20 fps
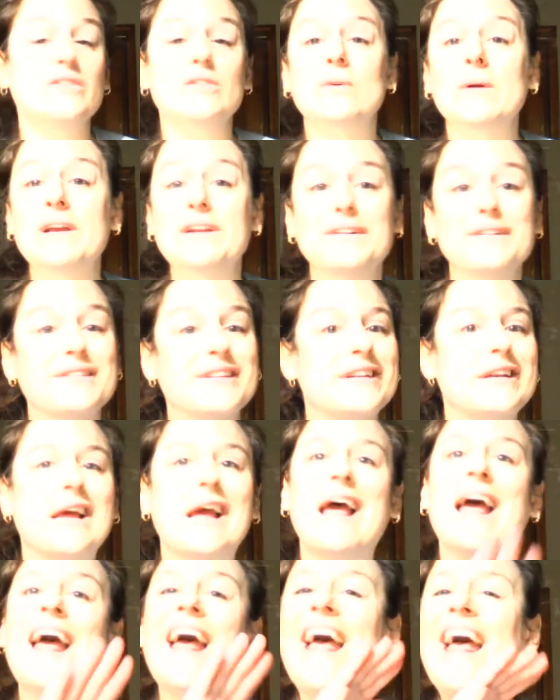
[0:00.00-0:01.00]
is greater than
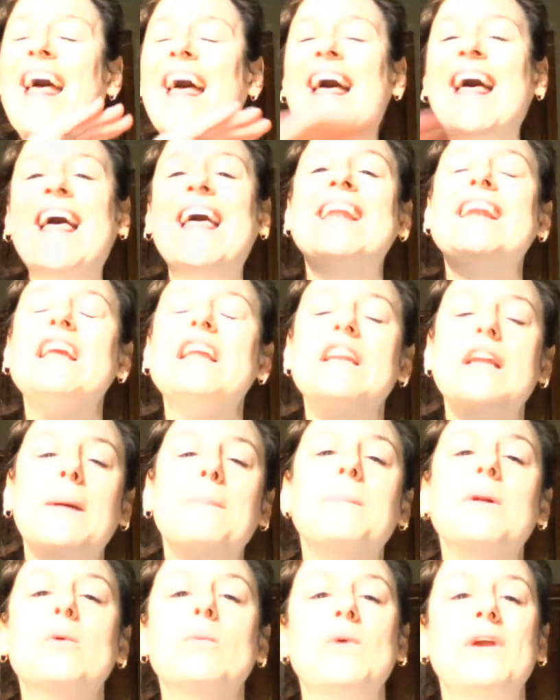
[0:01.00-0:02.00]
any
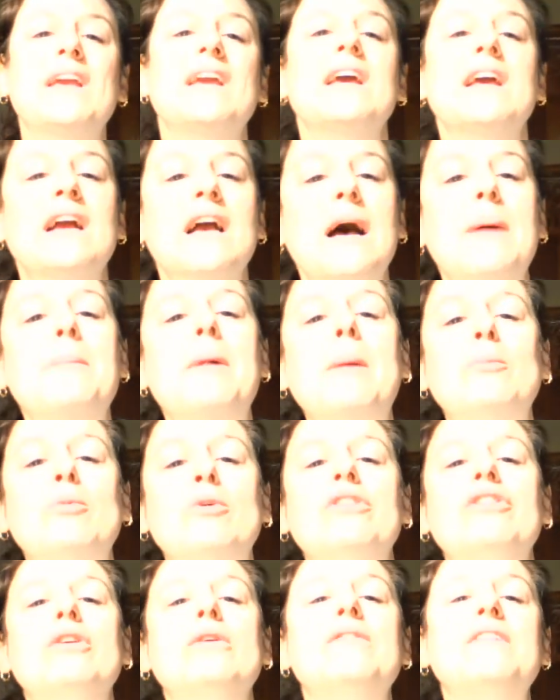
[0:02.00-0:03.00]
number we can come up
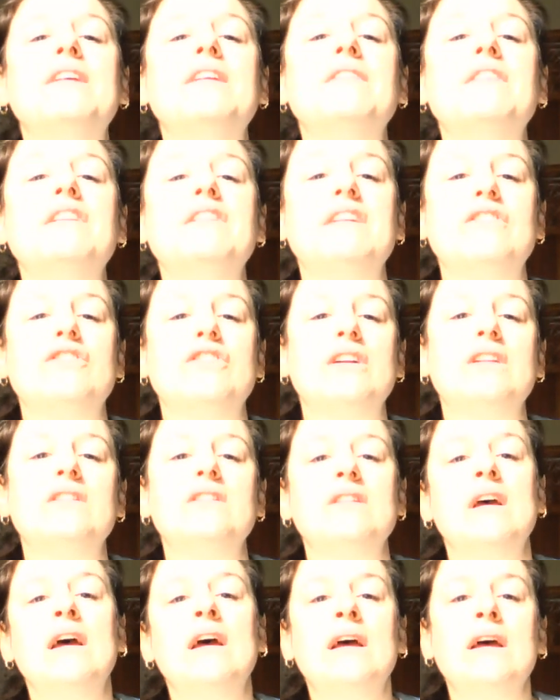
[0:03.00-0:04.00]
with using the
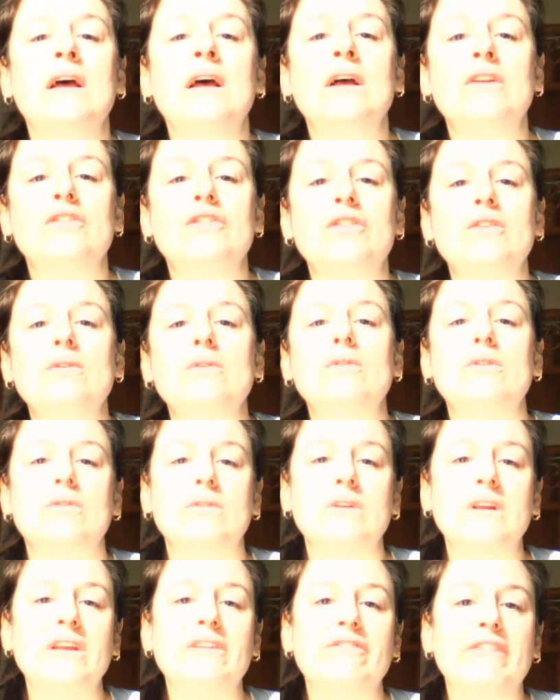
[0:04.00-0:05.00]
digits 2,
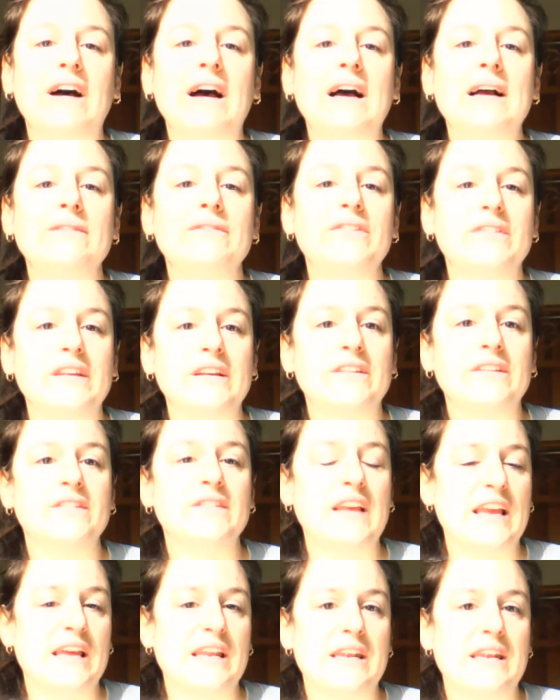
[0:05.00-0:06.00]
3, 5,
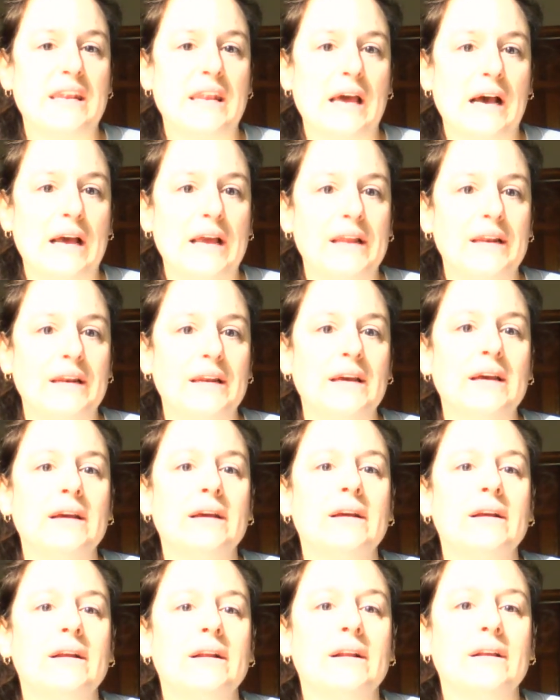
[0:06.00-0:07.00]
6, and 9.
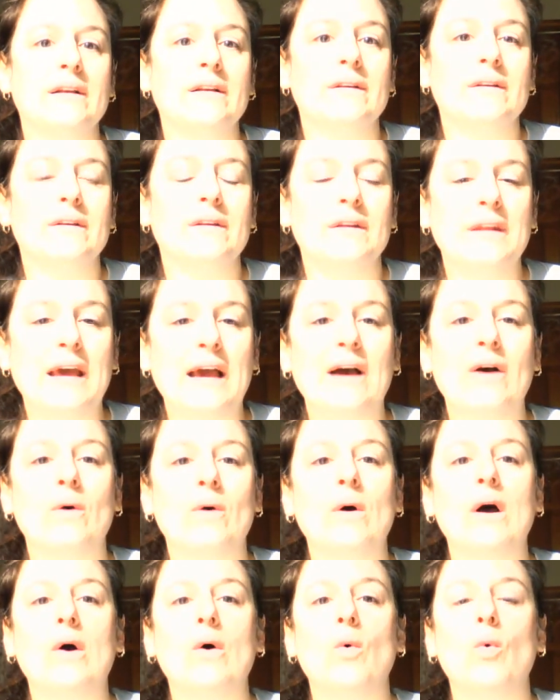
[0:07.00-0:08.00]

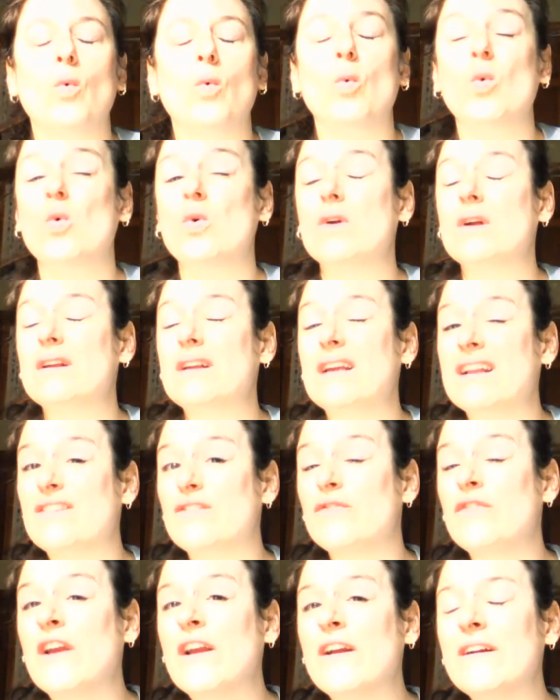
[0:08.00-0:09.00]
Now,
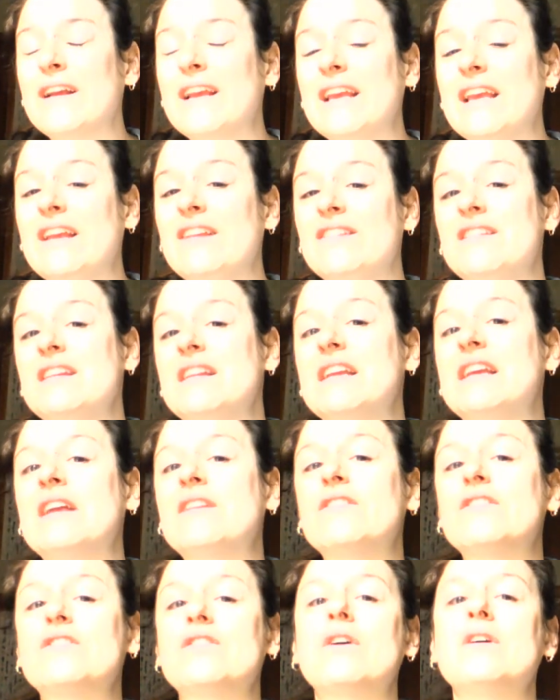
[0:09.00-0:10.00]
it's very easy to
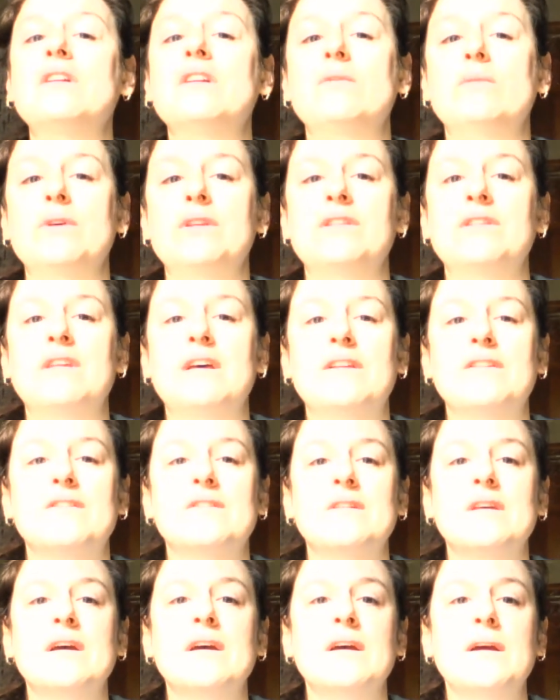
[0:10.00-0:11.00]
get started with
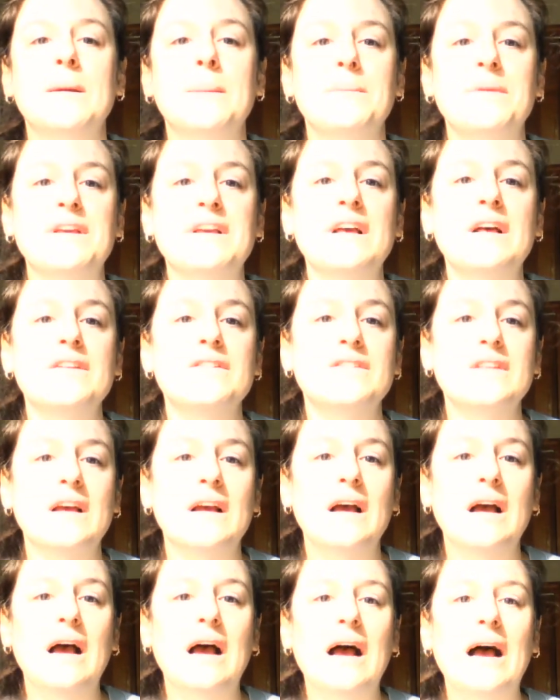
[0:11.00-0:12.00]
this because
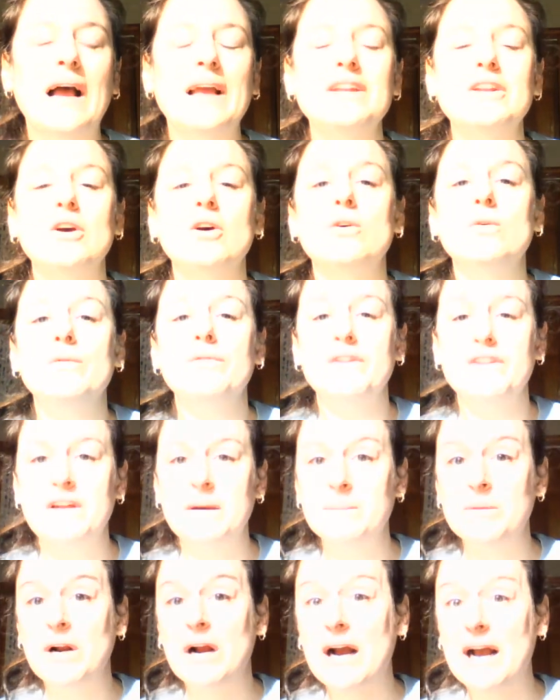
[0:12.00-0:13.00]
I know the
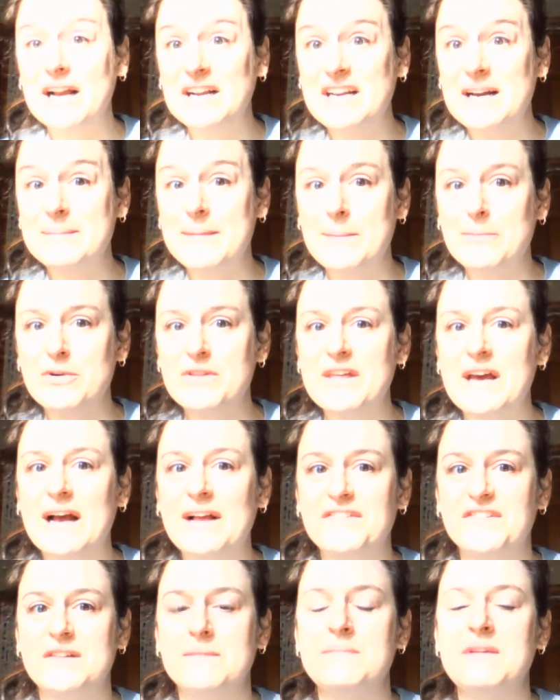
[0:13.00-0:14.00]
number I come up with
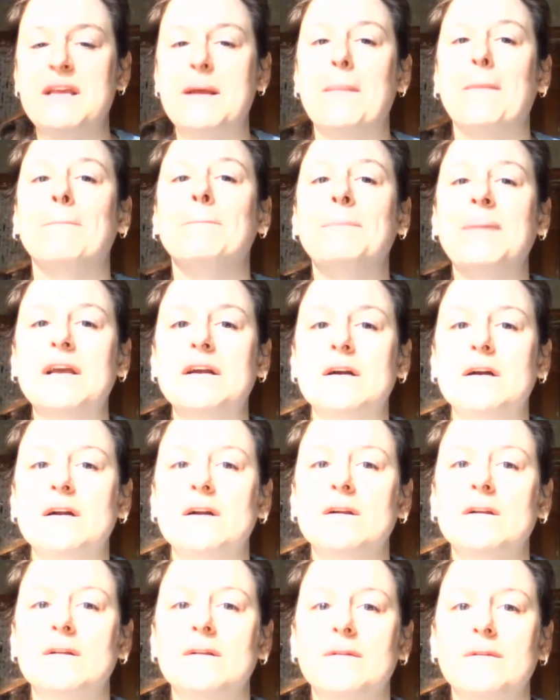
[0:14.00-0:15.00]
has to be
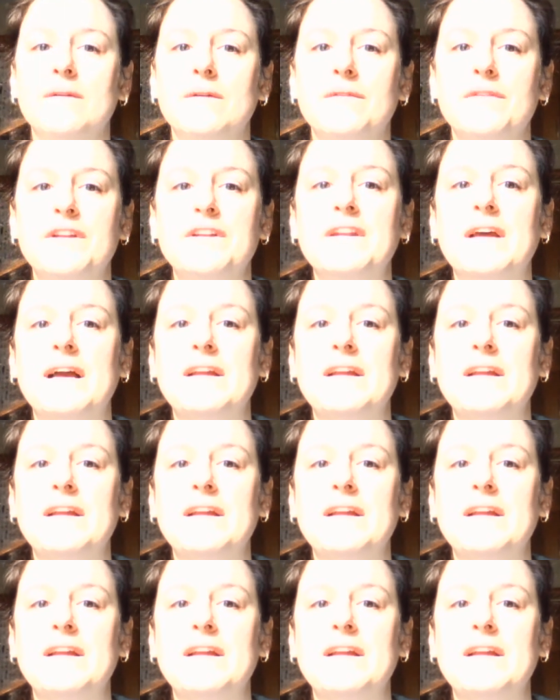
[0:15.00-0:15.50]
bigger than